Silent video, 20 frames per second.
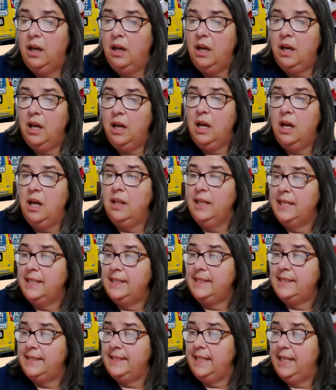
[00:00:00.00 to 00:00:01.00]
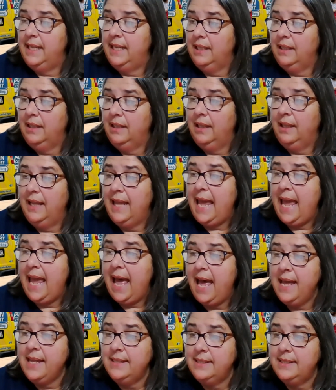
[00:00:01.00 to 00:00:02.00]
Let's see.
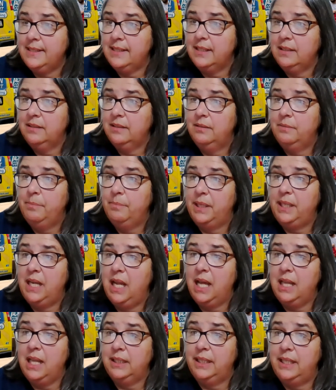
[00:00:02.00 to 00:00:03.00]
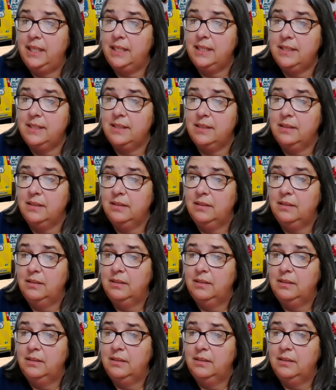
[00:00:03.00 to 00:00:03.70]
Last but not least,